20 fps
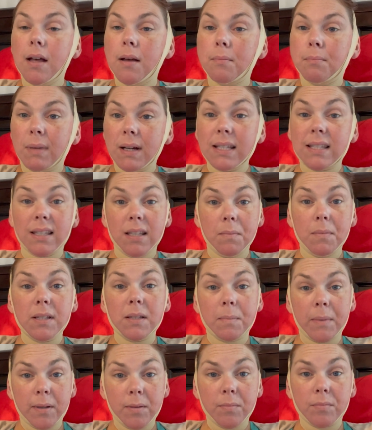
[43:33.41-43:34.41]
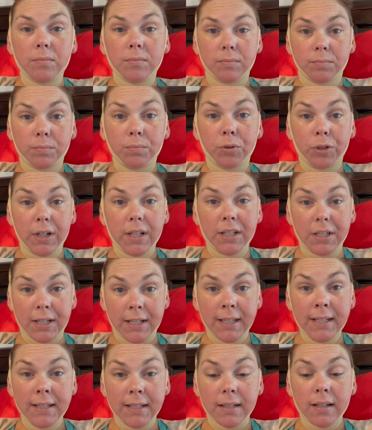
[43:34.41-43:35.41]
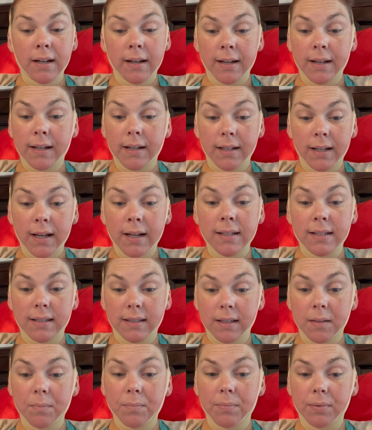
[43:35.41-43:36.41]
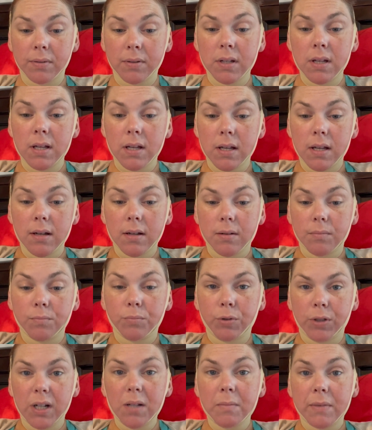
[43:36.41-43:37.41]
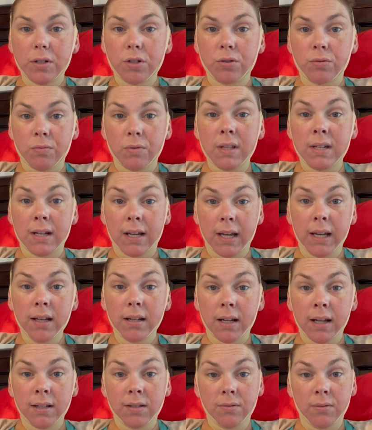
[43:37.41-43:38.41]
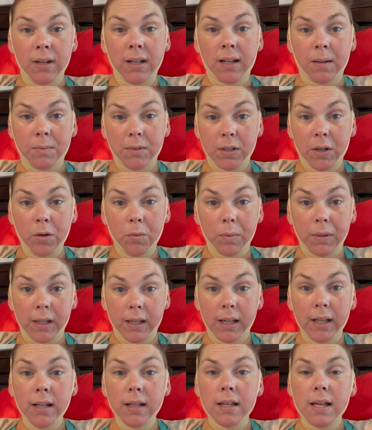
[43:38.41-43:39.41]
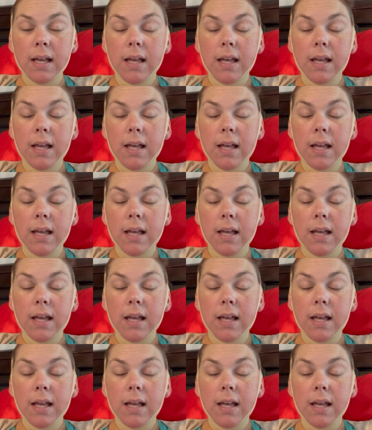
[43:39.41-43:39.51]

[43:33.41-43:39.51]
My sleep has been pretty good. I, I sleep pretty much through the night. I do get up to go pee.